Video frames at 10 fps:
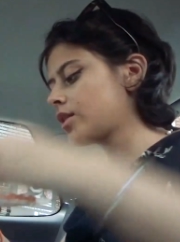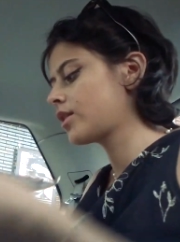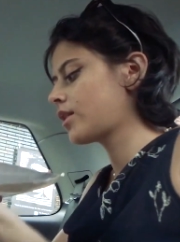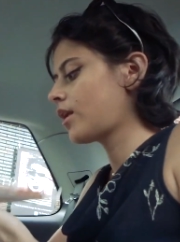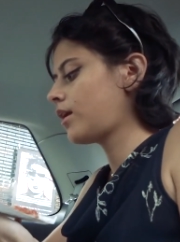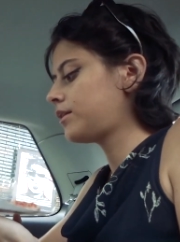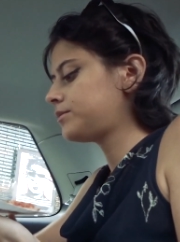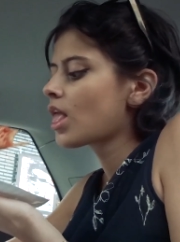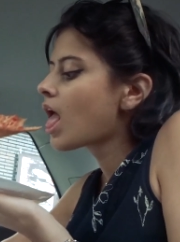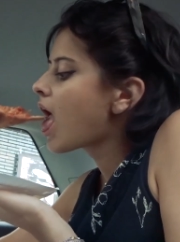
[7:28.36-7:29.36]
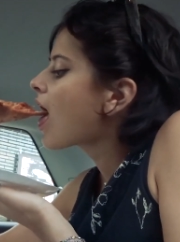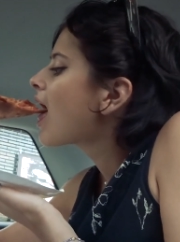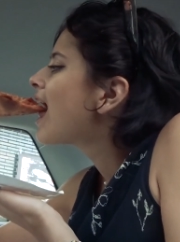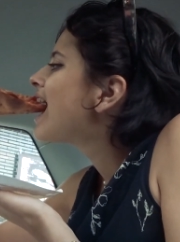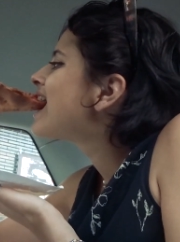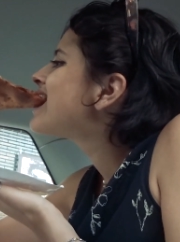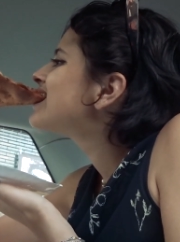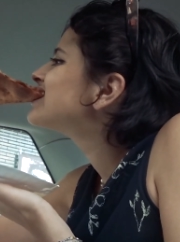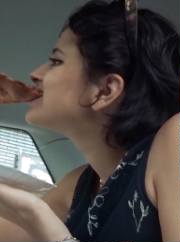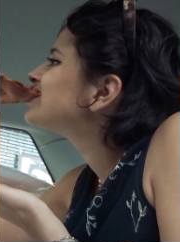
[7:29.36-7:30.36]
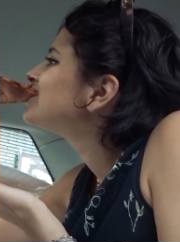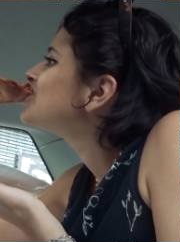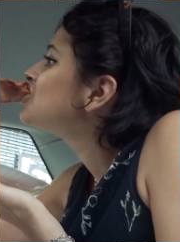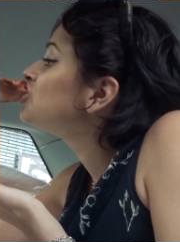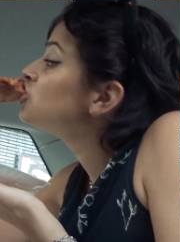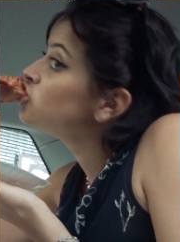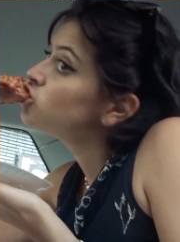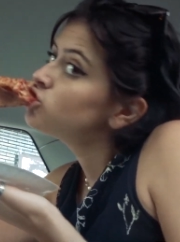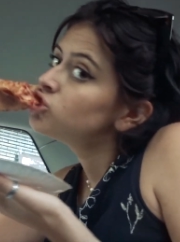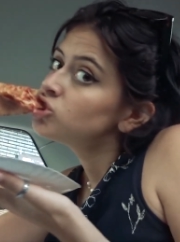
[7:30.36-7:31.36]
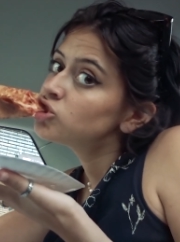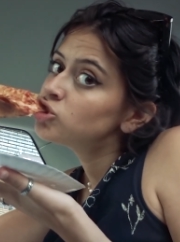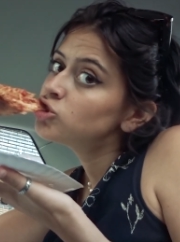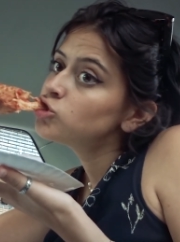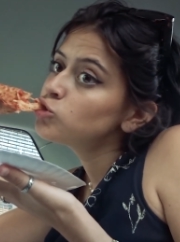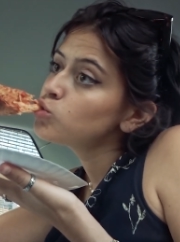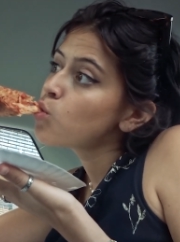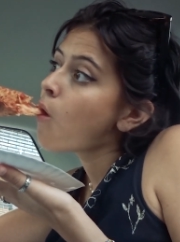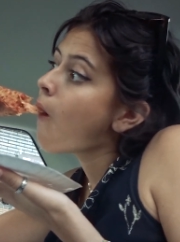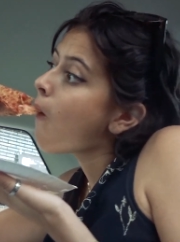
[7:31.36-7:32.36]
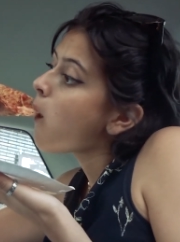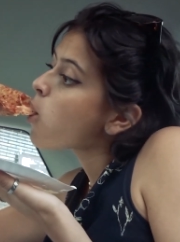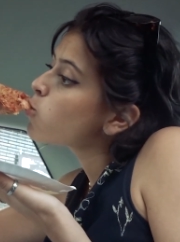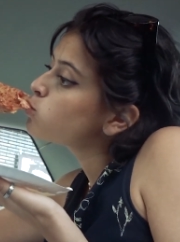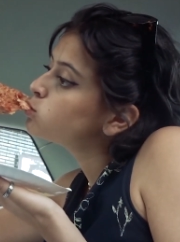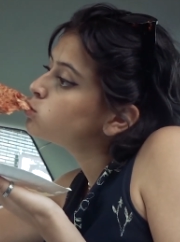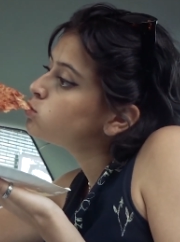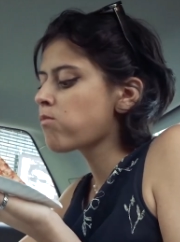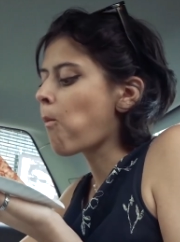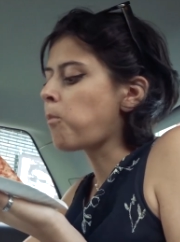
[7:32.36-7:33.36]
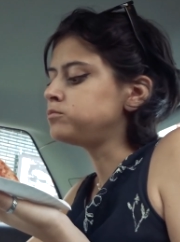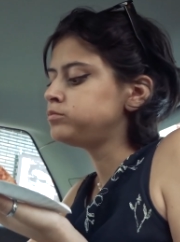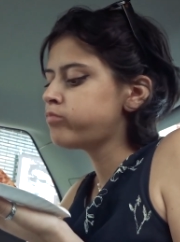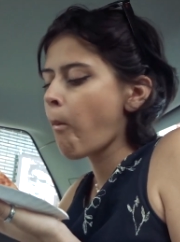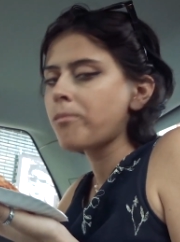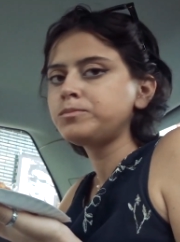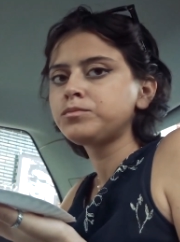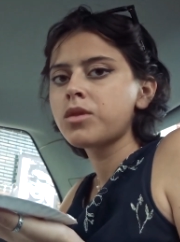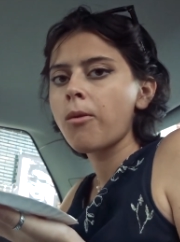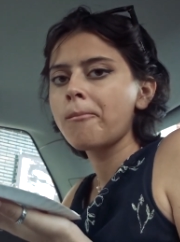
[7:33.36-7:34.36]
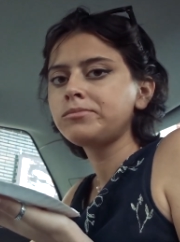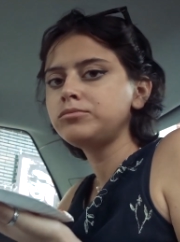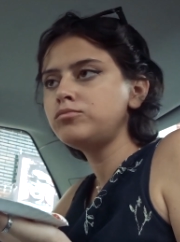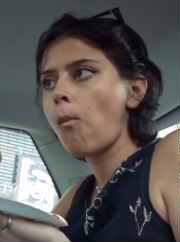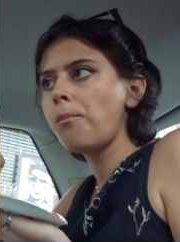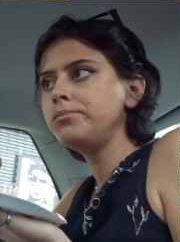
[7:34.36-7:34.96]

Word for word: which was so good, but it was literally like two hours to wait. But it was worth it, I'm not gonna lie.